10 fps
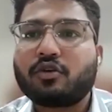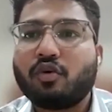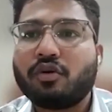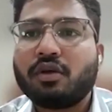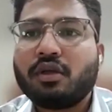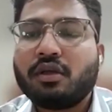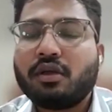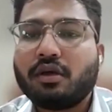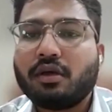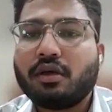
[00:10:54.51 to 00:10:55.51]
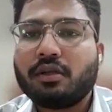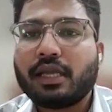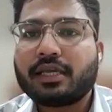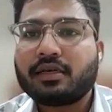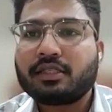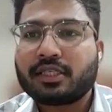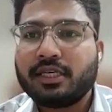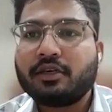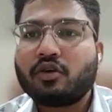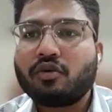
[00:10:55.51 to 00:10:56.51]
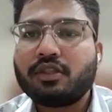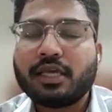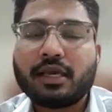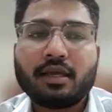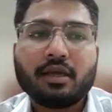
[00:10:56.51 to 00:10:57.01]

tone. Like a skin tone,